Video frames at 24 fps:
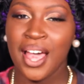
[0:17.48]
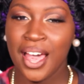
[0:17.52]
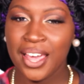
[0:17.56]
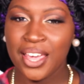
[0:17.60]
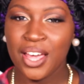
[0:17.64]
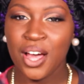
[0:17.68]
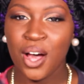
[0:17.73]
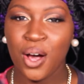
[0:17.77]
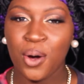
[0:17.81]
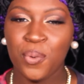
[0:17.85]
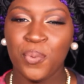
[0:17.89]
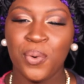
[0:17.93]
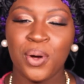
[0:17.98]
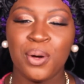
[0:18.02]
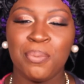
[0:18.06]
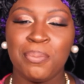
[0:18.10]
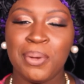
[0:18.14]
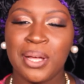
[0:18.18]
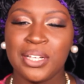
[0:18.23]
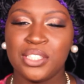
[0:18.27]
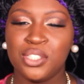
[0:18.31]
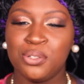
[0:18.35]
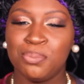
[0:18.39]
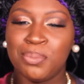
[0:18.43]
Hey y'all, welcome
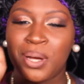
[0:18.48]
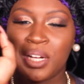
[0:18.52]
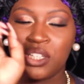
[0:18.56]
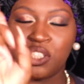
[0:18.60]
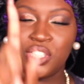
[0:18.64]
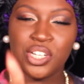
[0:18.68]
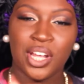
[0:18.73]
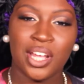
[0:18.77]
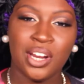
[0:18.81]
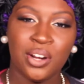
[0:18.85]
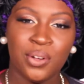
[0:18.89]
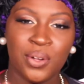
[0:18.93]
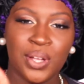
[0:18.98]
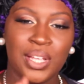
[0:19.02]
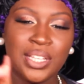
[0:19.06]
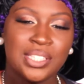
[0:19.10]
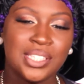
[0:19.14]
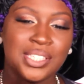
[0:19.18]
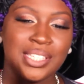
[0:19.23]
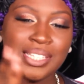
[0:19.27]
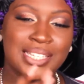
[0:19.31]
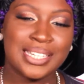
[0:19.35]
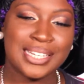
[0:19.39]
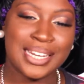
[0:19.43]
back to my channel.
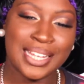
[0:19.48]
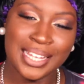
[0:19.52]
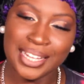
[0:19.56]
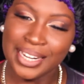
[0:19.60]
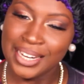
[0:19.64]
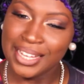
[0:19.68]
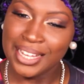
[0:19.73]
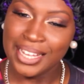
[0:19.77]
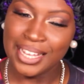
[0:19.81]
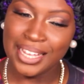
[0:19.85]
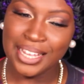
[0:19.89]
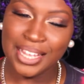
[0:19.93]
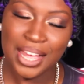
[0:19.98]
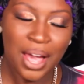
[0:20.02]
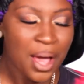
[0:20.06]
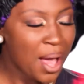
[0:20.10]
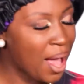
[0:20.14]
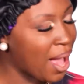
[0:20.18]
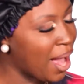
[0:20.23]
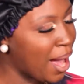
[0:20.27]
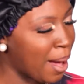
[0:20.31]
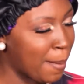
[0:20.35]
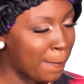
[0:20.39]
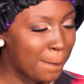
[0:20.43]
It's Nene.
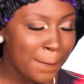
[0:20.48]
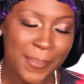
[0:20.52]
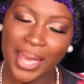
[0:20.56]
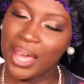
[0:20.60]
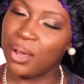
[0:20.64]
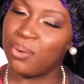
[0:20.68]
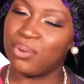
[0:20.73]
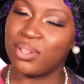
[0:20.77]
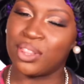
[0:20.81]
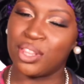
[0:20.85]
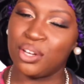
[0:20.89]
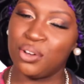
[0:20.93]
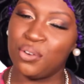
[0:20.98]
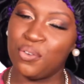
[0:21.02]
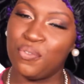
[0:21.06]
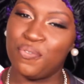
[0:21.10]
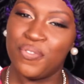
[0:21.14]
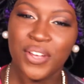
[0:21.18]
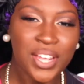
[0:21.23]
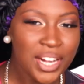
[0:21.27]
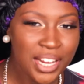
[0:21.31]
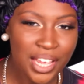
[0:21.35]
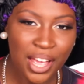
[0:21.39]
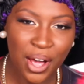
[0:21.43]
I'm back with a new
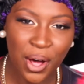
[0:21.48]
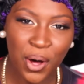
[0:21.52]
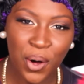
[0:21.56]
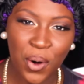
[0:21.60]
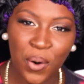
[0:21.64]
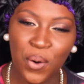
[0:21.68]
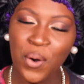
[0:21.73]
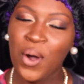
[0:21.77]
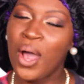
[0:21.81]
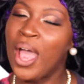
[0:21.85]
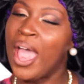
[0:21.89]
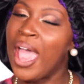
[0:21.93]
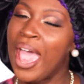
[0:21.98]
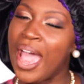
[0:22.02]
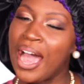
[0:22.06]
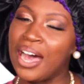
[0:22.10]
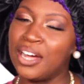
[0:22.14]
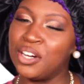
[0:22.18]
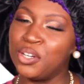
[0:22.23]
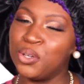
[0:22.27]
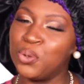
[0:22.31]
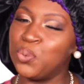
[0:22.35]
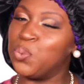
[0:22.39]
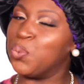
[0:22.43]
video,
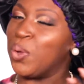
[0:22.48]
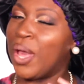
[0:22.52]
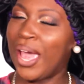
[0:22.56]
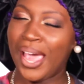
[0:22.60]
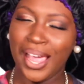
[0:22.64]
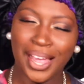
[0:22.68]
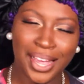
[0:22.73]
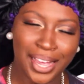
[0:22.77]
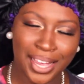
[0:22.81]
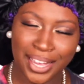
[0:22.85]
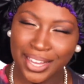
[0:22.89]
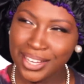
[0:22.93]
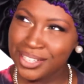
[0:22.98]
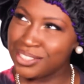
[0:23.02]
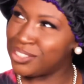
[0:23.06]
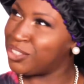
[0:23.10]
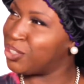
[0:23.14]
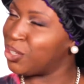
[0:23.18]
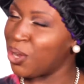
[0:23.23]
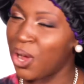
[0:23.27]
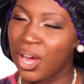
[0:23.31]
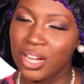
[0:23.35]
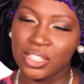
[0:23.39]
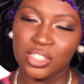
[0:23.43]
a new
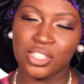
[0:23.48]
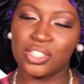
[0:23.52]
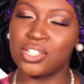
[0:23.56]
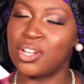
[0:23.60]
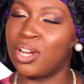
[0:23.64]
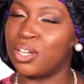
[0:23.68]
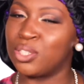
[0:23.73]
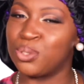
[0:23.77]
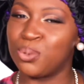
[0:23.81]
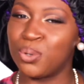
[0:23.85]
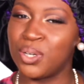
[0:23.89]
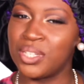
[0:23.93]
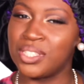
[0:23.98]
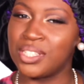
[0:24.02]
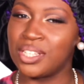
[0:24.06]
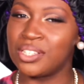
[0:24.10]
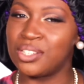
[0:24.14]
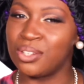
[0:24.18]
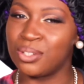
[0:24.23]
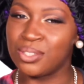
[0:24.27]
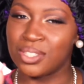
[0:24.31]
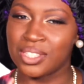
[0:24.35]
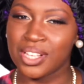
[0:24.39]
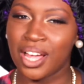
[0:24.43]
age. Y'all, I just turned
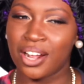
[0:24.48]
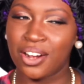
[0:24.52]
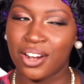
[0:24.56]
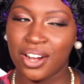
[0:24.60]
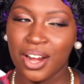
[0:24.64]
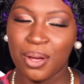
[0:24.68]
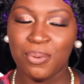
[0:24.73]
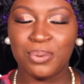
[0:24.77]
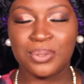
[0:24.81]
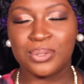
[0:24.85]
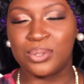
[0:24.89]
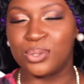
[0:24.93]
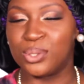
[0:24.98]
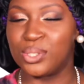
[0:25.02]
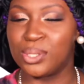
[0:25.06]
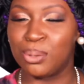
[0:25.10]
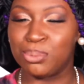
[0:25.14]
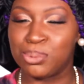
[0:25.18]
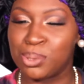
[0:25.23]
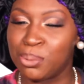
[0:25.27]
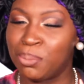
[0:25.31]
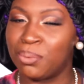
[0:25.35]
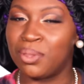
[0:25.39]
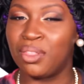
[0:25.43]
26 on Saturday, which was
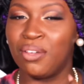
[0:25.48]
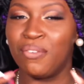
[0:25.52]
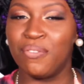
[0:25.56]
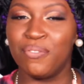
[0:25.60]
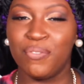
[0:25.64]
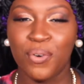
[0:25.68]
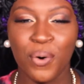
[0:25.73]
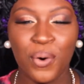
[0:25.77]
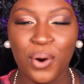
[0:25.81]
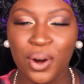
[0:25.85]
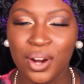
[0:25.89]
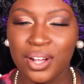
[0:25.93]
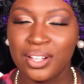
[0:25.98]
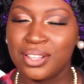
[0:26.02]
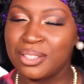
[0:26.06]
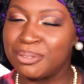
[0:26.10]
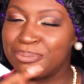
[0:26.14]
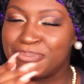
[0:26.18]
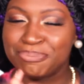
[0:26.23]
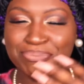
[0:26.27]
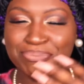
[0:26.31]
September the 4th.